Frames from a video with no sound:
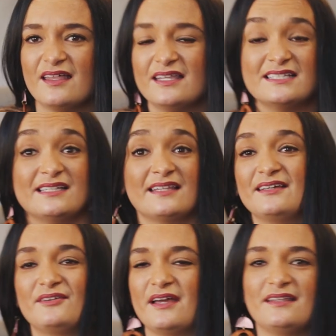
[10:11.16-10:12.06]
There's
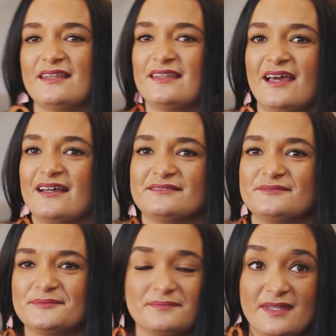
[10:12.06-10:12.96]
nothing greater than that.
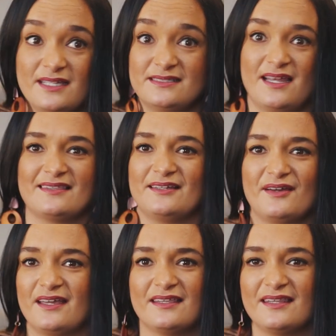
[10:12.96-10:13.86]
There's nothing
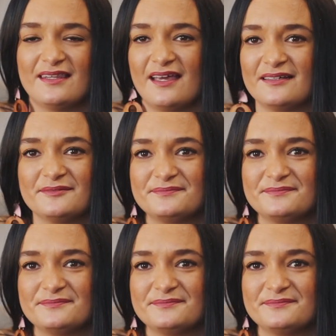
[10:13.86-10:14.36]
greater than that.